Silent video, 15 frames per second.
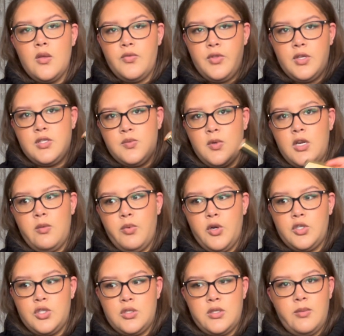This one I
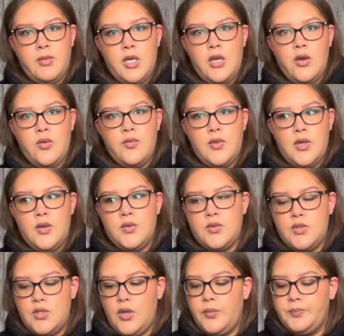purchased on my own though,
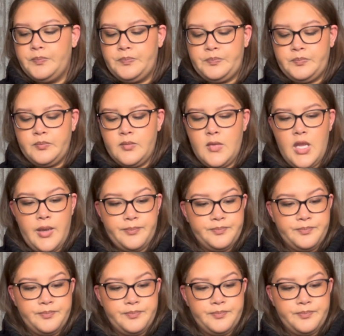so yeah.